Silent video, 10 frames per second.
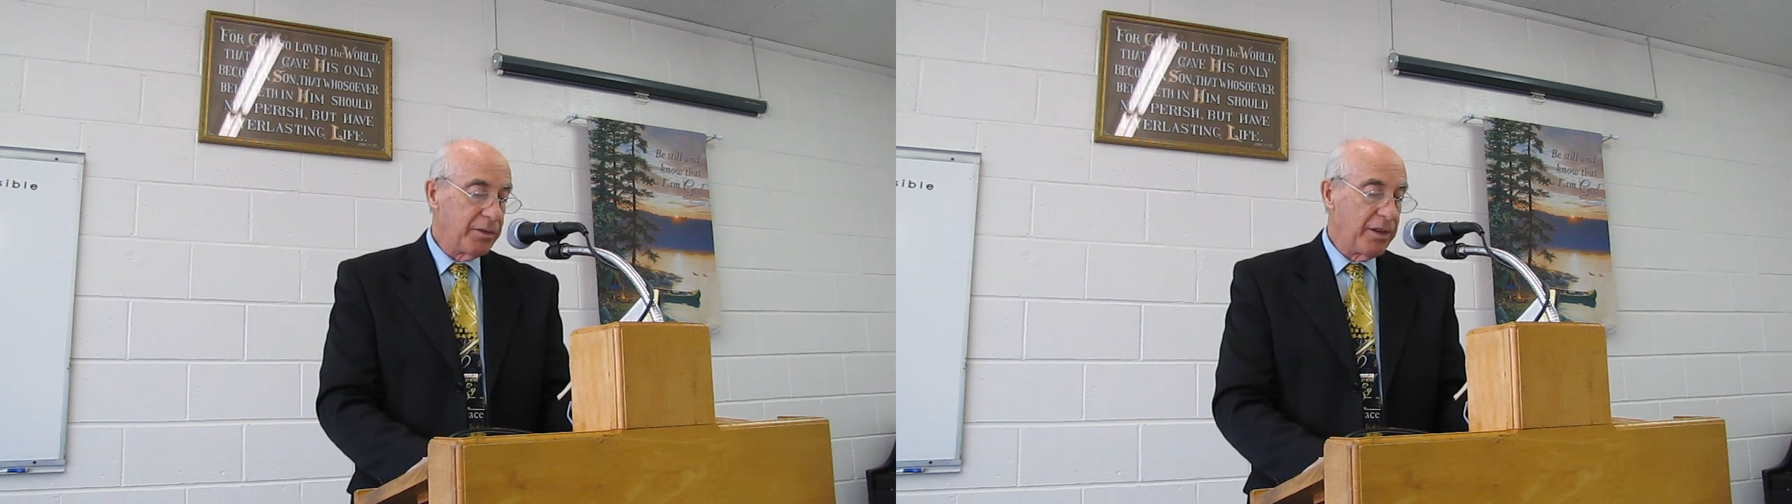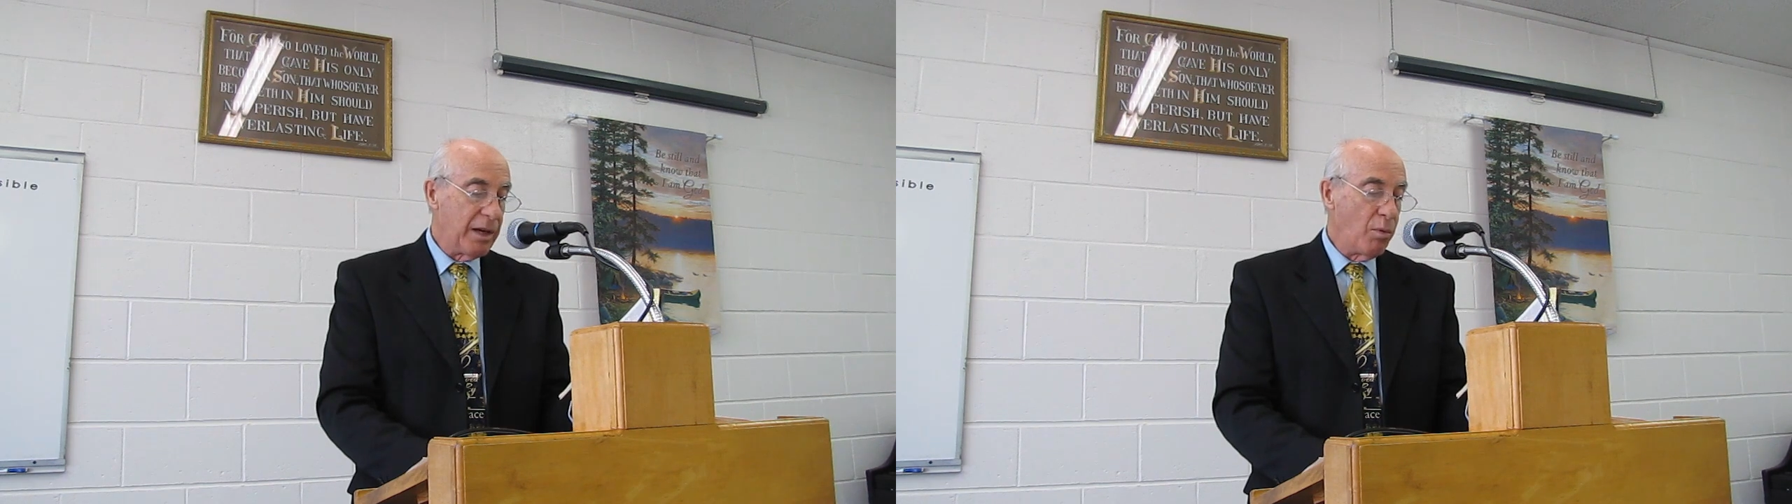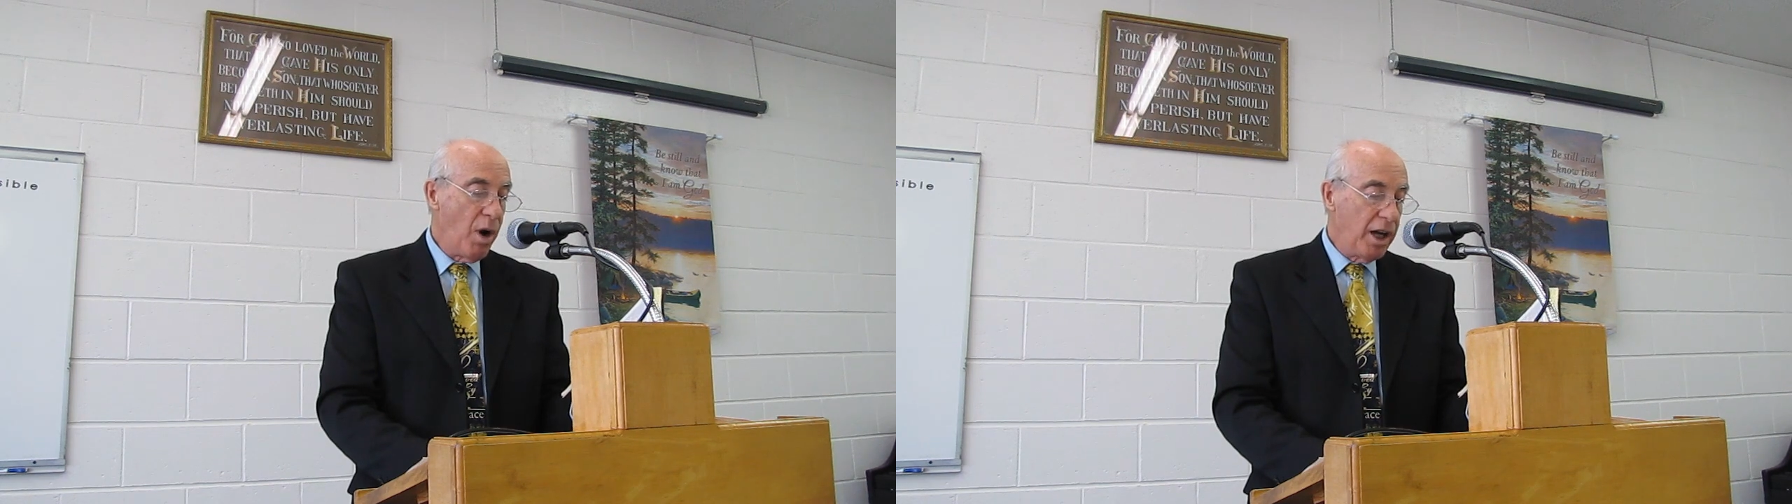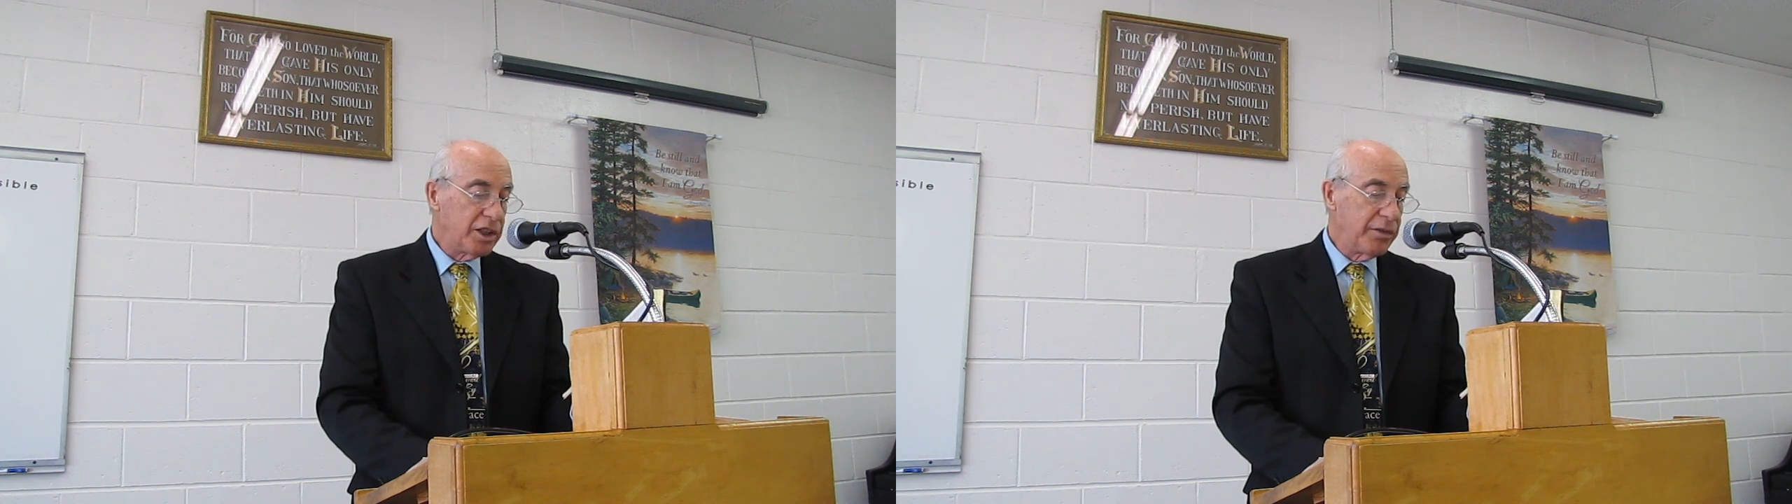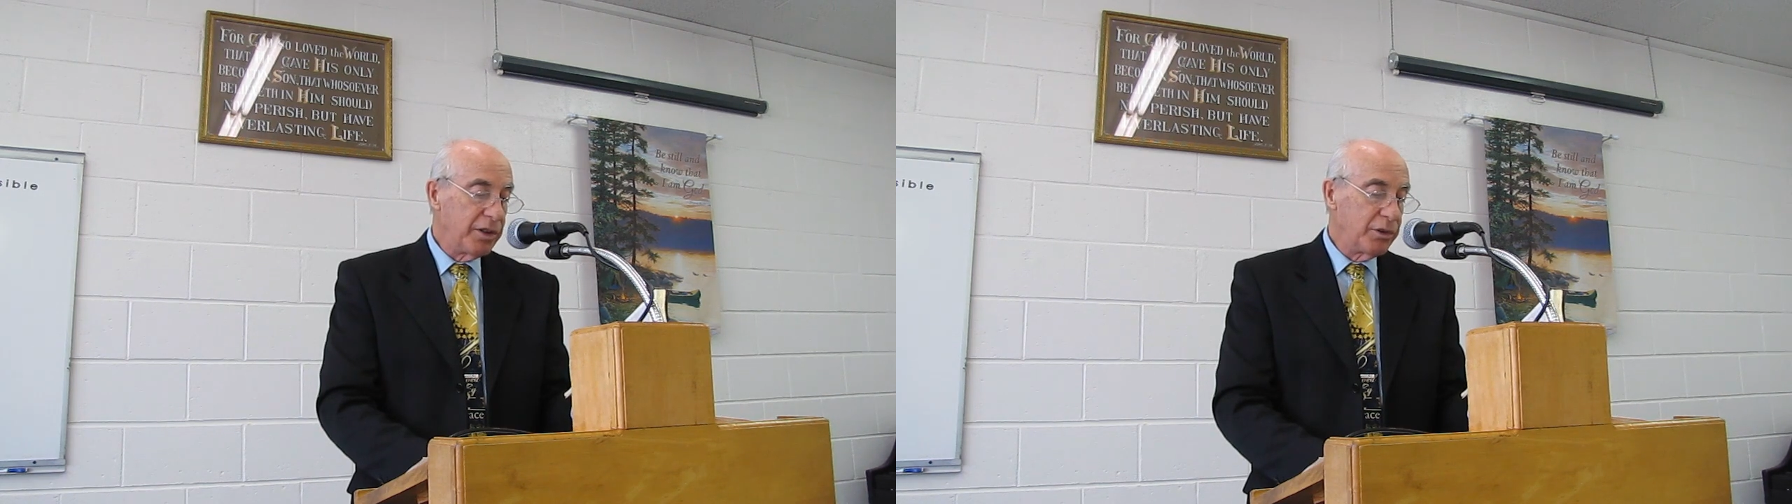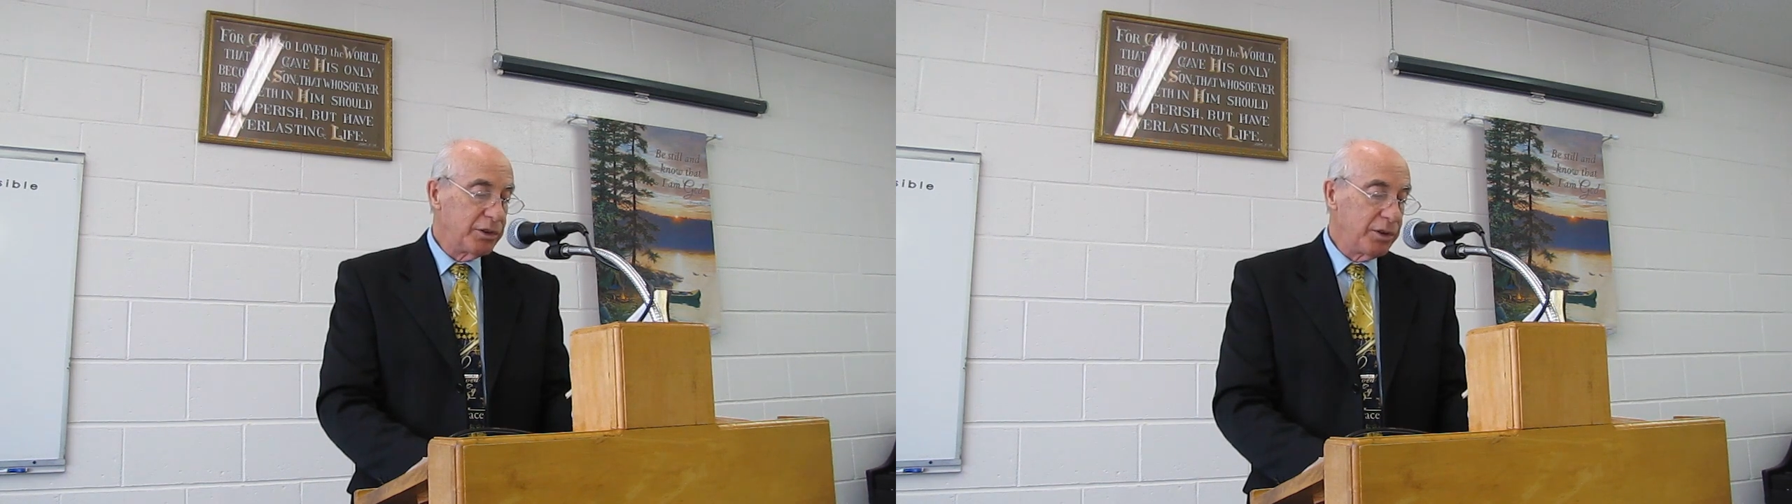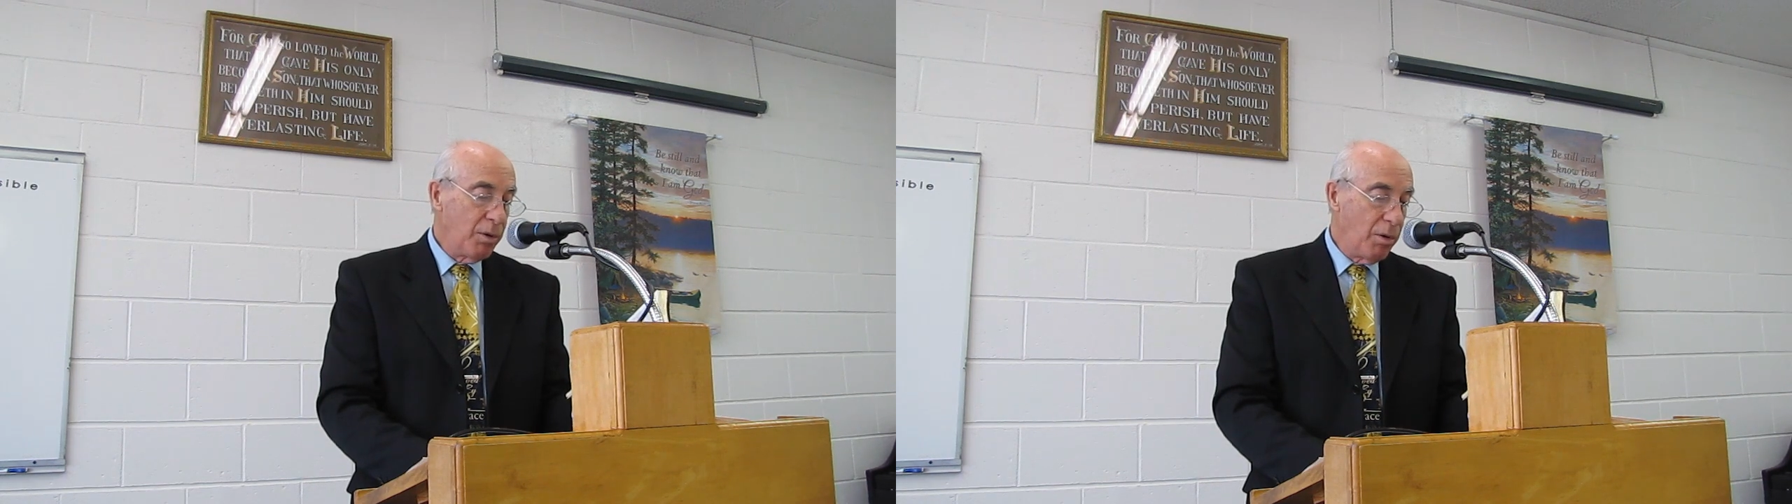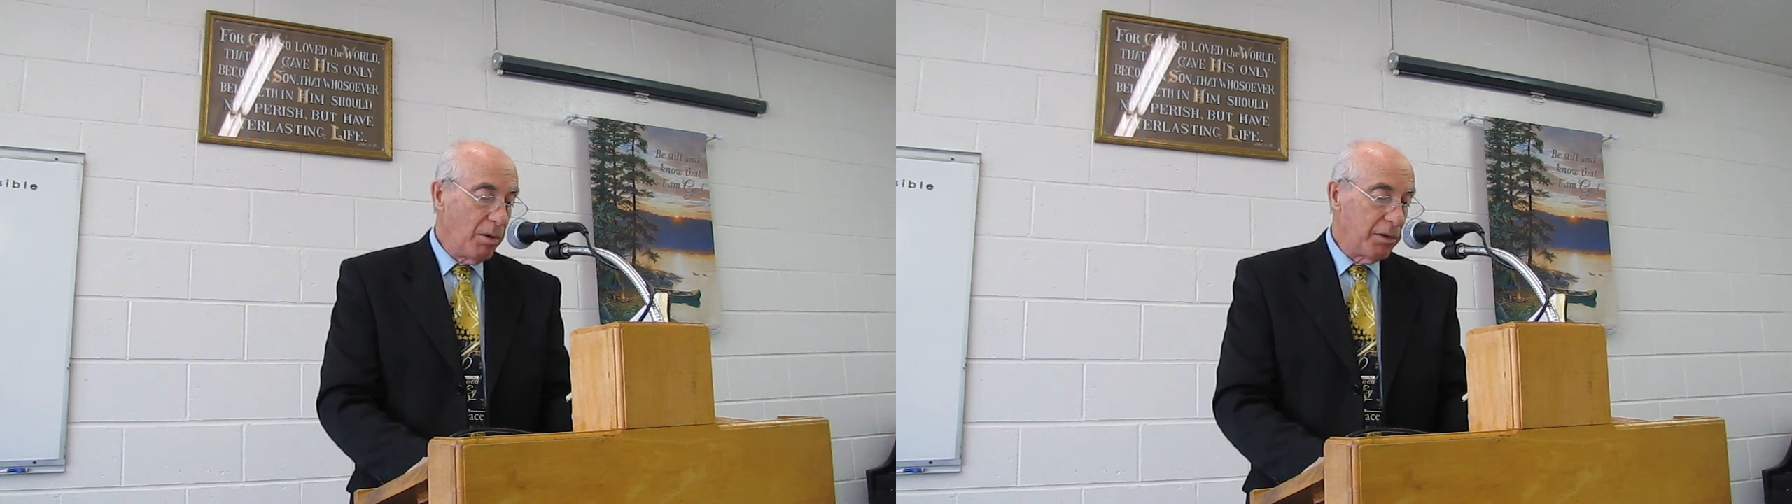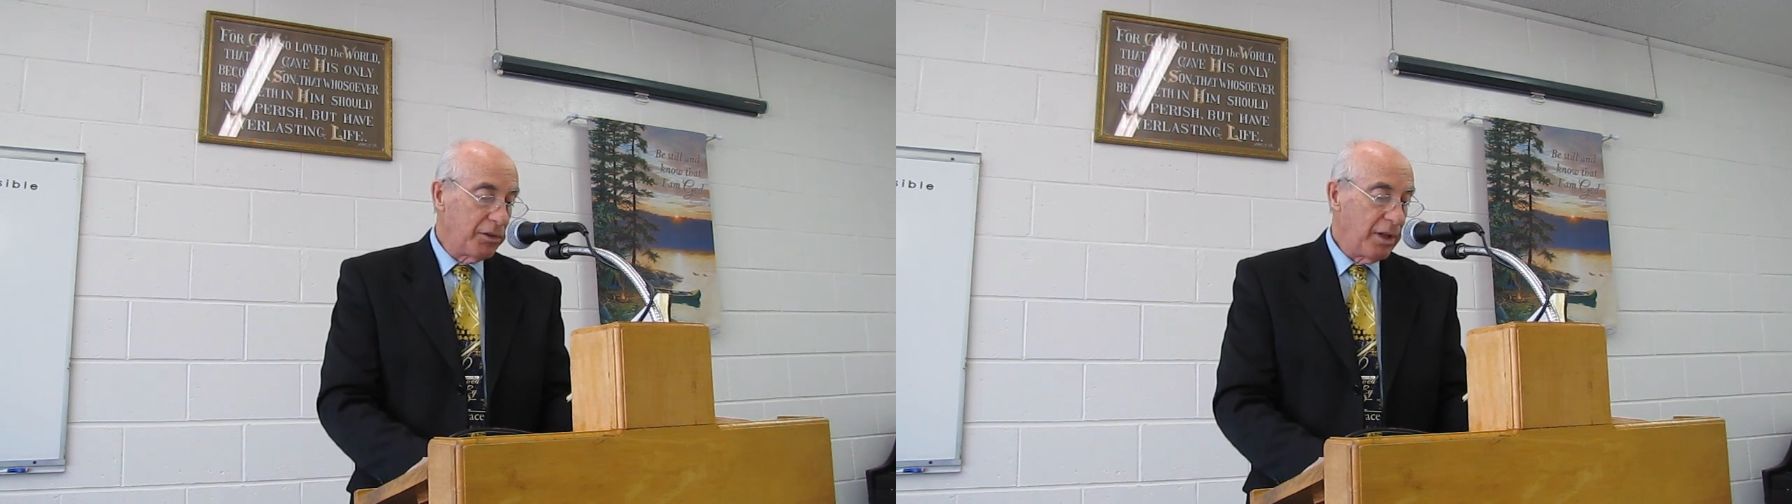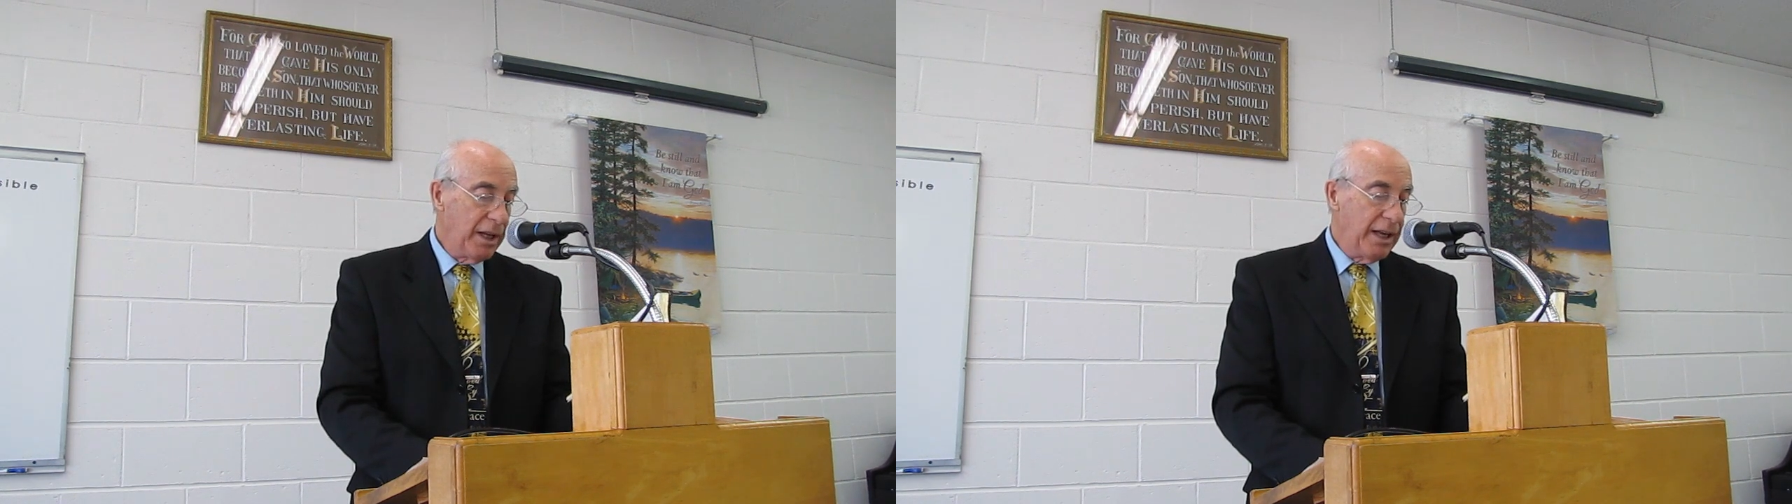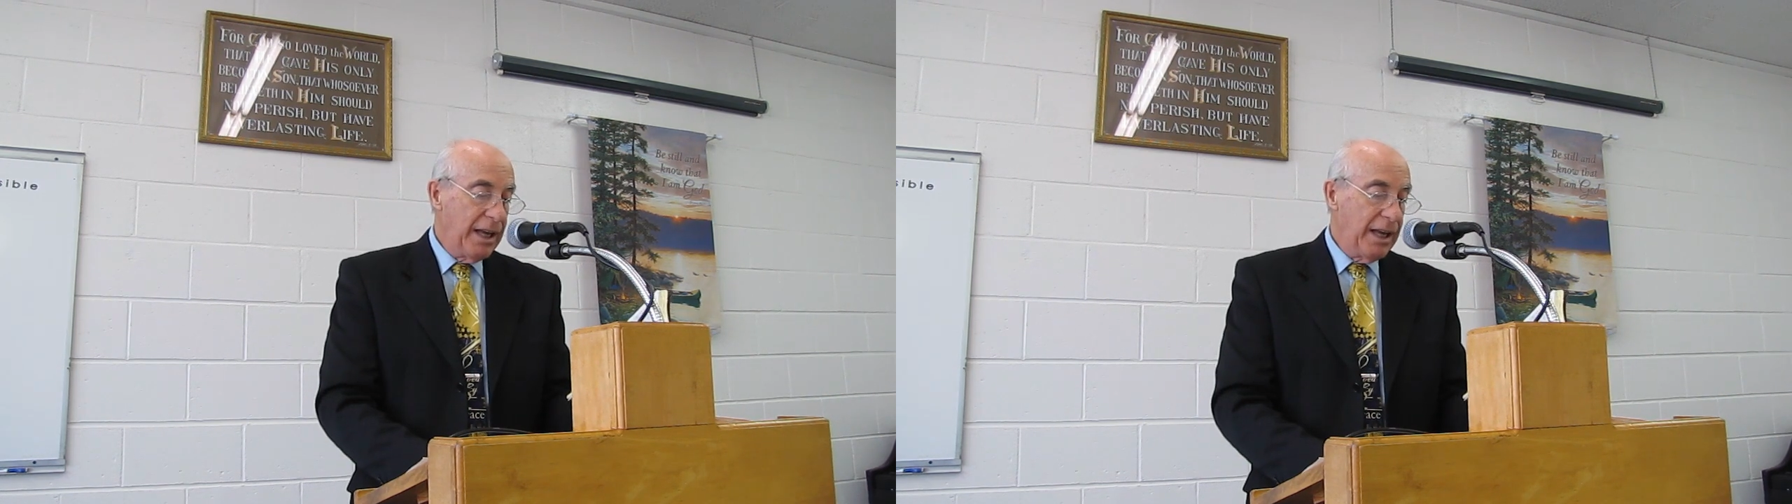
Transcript: for they watch for your souls